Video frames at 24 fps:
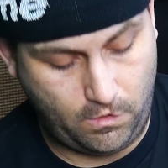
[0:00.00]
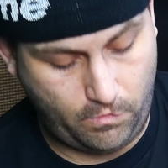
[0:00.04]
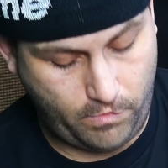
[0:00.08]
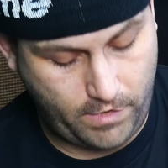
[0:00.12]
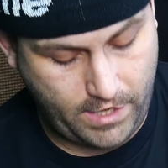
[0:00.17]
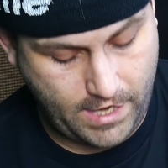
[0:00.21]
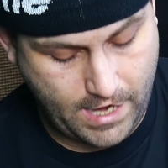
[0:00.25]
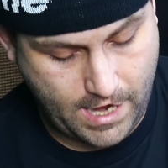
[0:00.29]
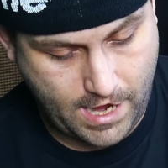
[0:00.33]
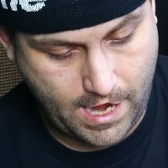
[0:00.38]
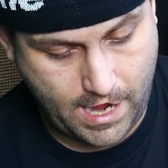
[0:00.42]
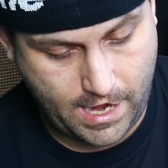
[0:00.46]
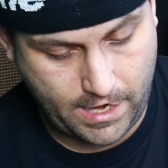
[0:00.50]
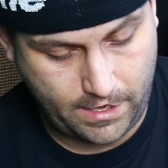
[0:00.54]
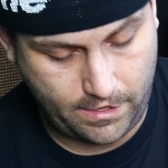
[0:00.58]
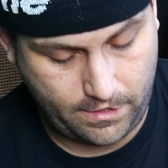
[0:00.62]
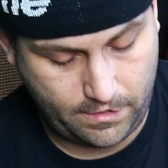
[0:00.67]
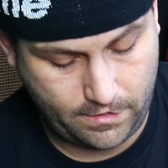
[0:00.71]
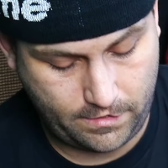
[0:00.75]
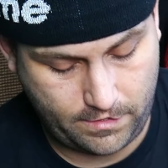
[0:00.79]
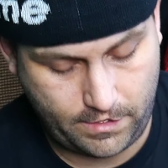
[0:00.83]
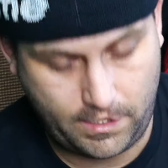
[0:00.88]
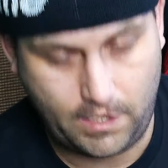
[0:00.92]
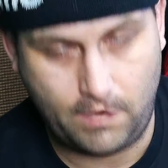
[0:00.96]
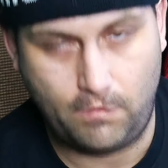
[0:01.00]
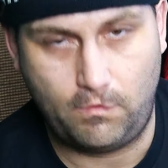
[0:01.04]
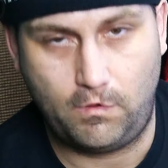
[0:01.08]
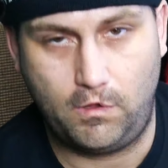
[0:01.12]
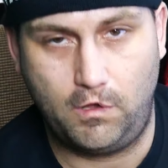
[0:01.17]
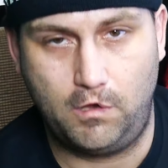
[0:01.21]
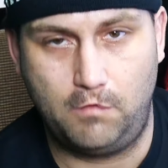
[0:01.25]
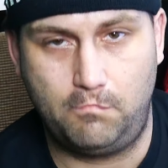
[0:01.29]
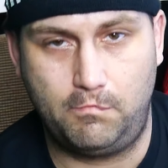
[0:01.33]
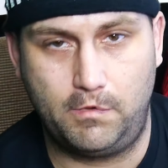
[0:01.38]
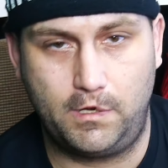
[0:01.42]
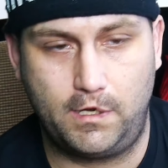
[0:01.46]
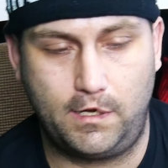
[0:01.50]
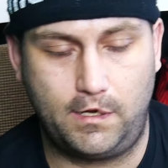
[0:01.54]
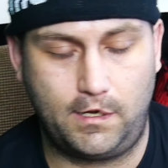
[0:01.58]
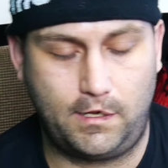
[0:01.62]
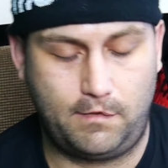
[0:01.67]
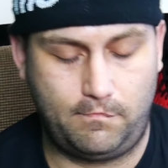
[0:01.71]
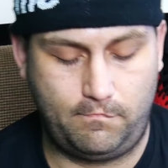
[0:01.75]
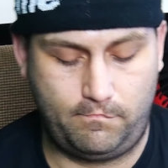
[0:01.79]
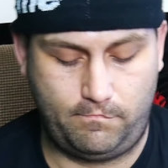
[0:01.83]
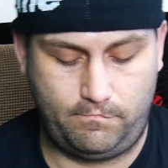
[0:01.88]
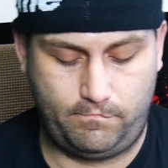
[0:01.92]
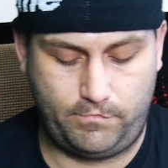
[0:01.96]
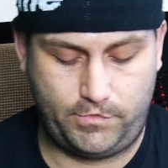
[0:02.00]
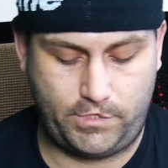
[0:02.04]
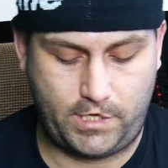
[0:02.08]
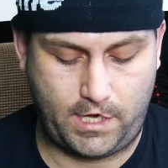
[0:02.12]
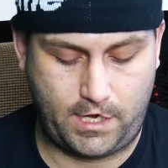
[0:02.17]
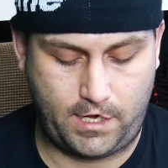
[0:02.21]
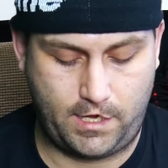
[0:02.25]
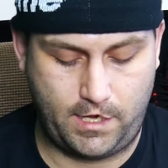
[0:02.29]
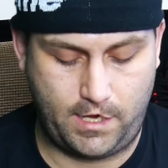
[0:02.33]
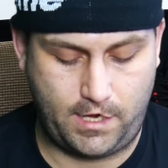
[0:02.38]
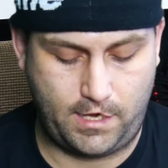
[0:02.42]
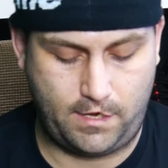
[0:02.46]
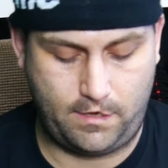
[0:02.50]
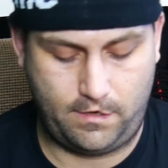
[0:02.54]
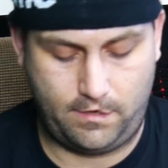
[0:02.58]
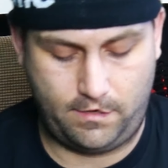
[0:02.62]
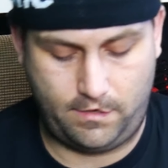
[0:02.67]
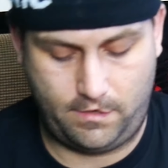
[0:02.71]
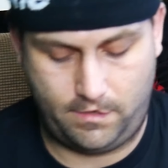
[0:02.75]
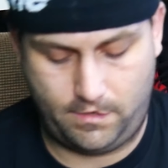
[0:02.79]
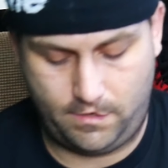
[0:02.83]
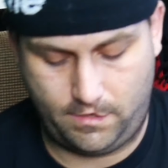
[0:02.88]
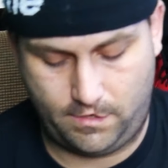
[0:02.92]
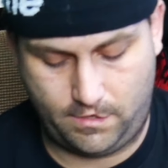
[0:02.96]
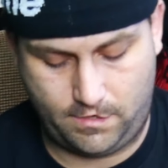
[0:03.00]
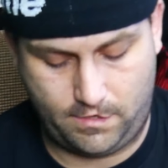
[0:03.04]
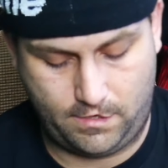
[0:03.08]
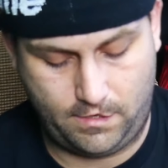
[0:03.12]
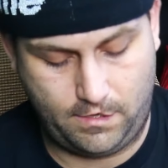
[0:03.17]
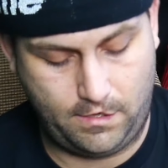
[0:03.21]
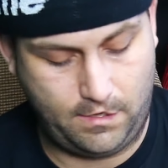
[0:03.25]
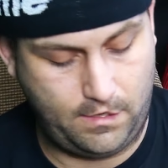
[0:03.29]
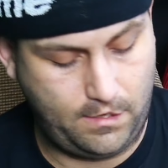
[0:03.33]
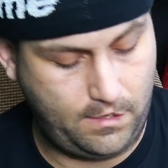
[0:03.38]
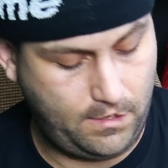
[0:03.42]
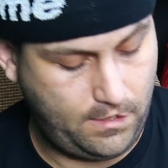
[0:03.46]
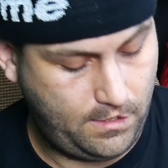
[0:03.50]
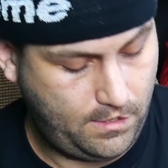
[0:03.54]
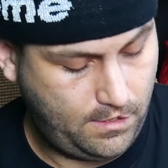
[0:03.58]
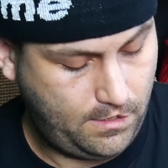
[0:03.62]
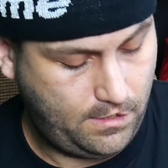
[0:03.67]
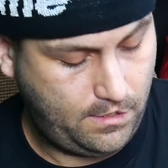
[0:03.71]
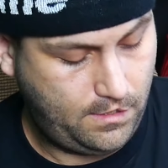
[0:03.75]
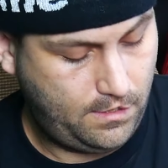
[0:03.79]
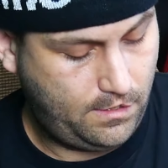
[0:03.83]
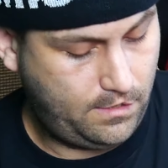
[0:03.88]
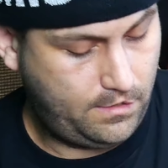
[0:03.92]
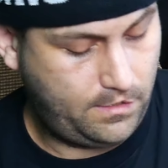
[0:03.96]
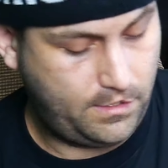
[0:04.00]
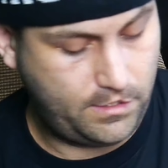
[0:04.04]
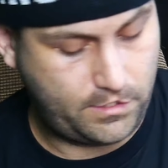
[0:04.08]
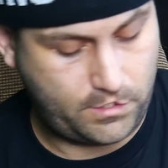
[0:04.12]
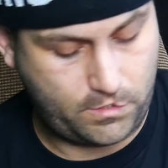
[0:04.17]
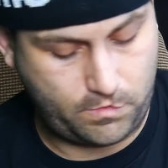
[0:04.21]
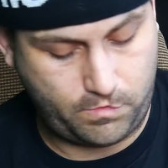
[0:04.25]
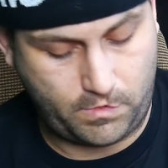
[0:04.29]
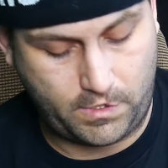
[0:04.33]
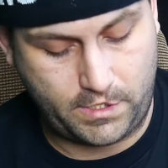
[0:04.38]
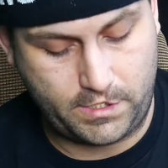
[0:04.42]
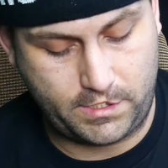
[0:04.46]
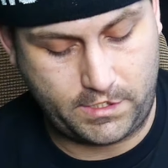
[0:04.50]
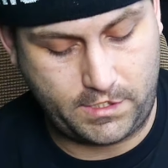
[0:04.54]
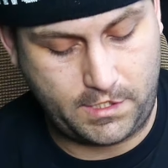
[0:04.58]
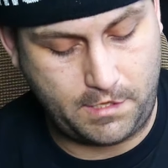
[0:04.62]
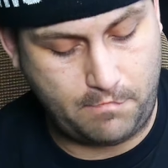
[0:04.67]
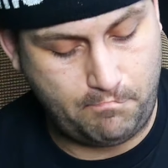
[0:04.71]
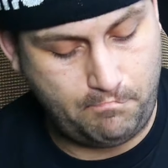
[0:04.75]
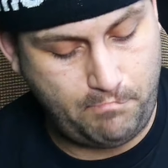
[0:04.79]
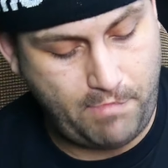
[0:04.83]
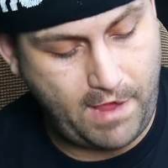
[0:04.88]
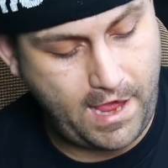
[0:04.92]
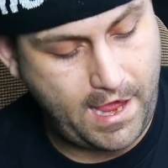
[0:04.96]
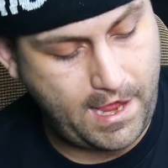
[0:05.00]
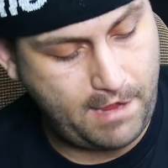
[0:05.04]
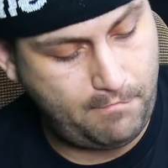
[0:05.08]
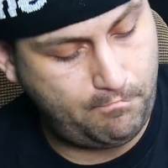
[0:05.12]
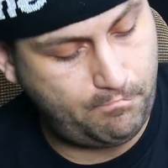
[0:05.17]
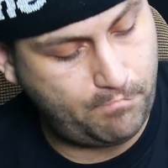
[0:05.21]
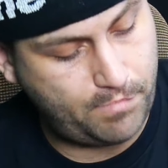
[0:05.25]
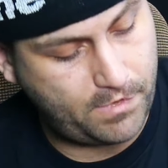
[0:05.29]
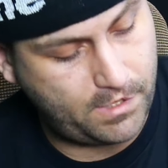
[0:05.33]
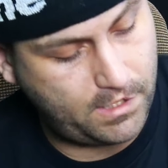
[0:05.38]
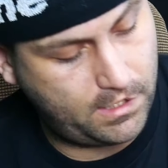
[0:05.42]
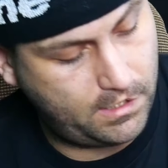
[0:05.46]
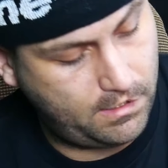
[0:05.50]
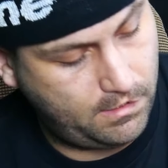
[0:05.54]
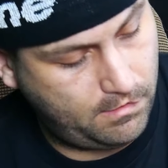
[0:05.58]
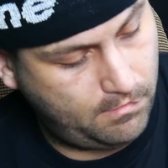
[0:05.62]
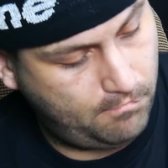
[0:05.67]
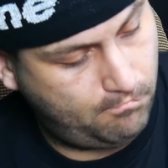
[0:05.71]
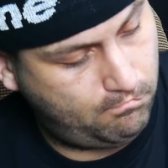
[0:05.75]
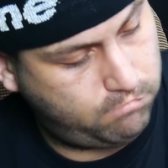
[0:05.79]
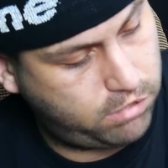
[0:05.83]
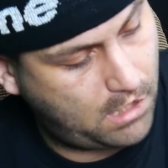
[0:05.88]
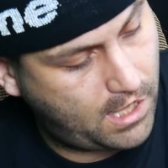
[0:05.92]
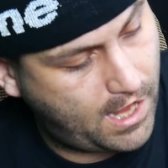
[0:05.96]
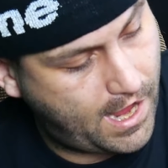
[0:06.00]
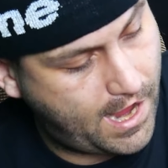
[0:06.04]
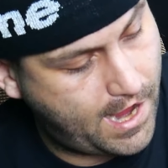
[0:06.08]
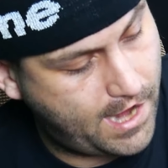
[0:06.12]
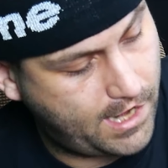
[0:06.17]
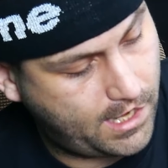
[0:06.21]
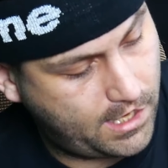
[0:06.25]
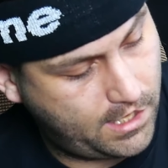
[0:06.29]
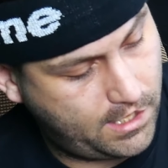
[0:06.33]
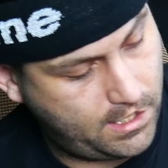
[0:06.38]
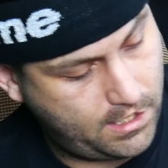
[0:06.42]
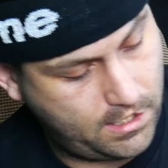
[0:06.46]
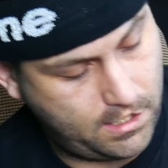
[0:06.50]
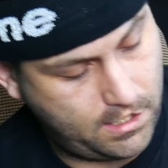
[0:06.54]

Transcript: We got, here, we'll open it up, check it out. This was the Bape black